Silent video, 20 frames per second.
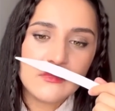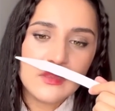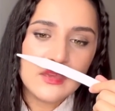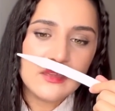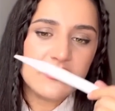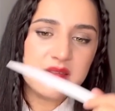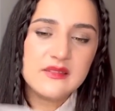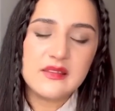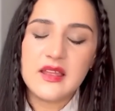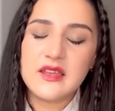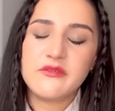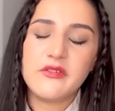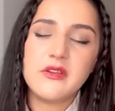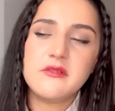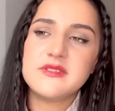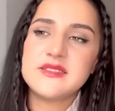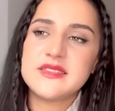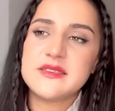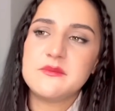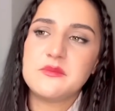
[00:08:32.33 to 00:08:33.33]
It's like
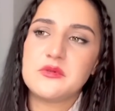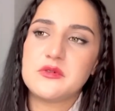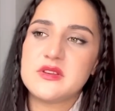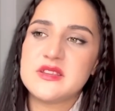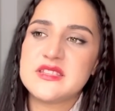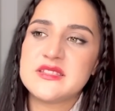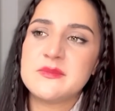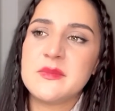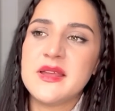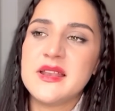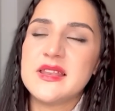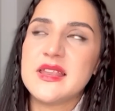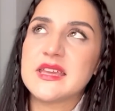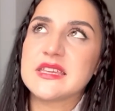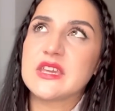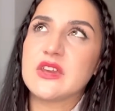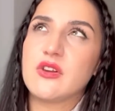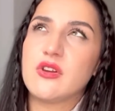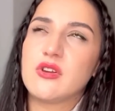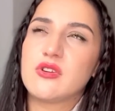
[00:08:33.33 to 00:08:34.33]
very simple. It smells
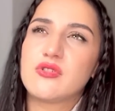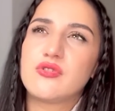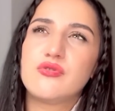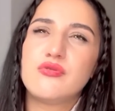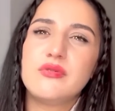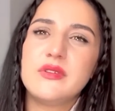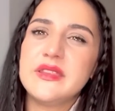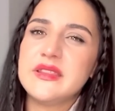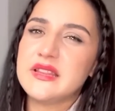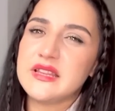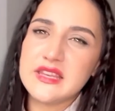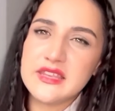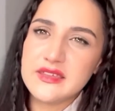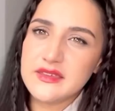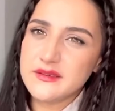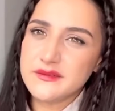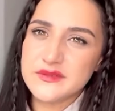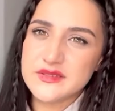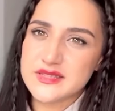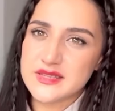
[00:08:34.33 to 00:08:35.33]
like green
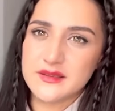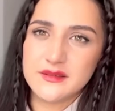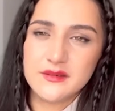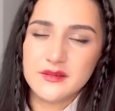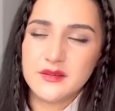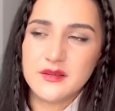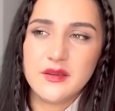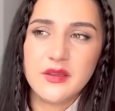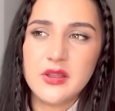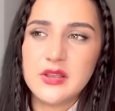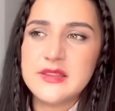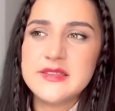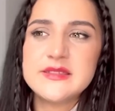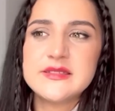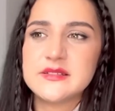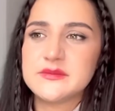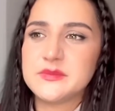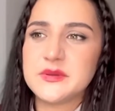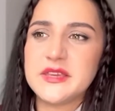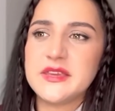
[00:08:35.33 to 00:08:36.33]
leaves a
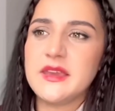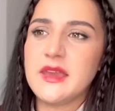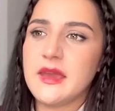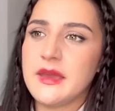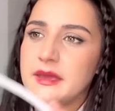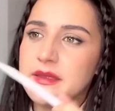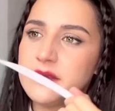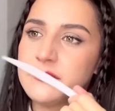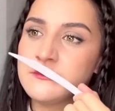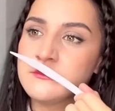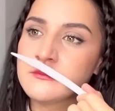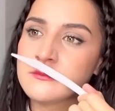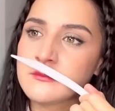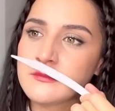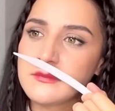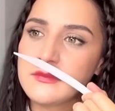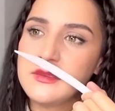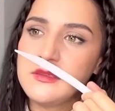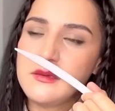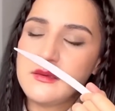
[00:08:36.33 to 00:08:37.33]
little bit, and
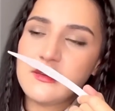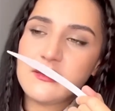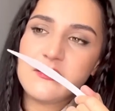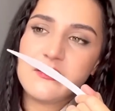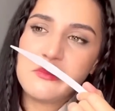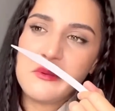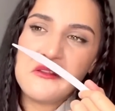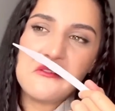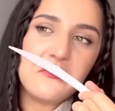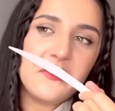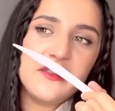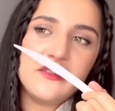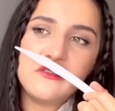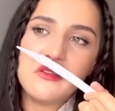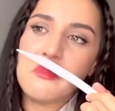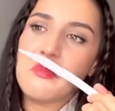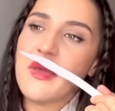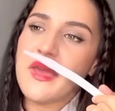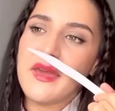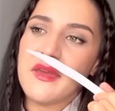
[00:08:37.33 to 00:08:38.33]
you can smell a bit
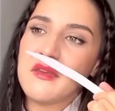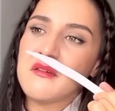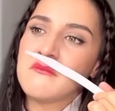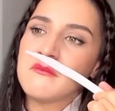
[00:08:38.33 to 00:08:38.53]
the pear.